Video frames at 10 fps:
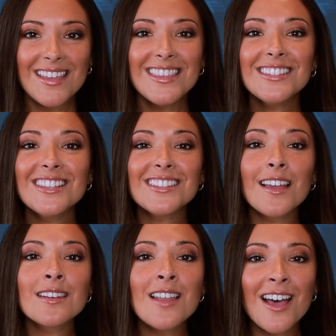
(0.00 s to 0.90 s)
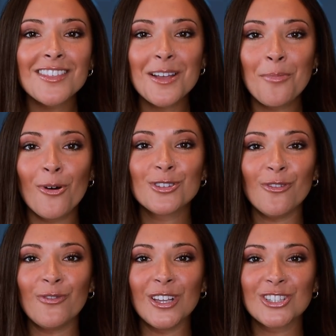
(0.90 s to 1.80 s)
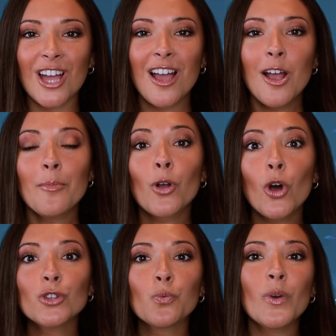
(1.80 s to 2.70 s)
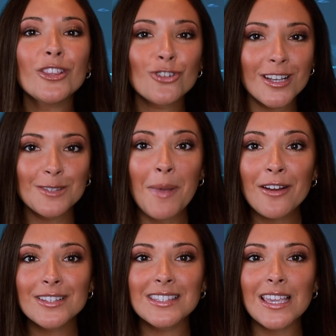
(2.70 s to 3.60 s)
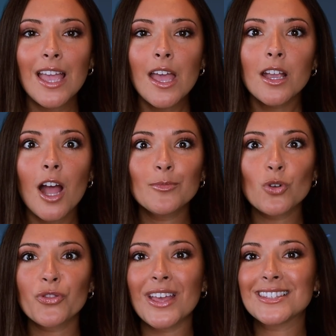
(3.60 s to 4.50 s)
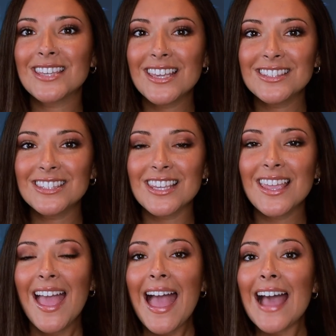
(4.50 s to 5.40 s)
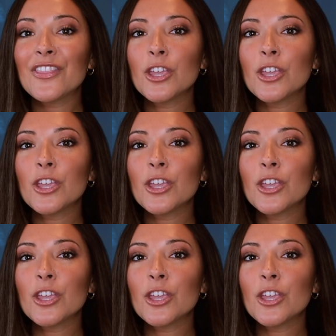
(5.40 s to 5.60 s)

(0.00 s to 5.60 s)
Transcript: This is another important feature because with transparency comes authenticity and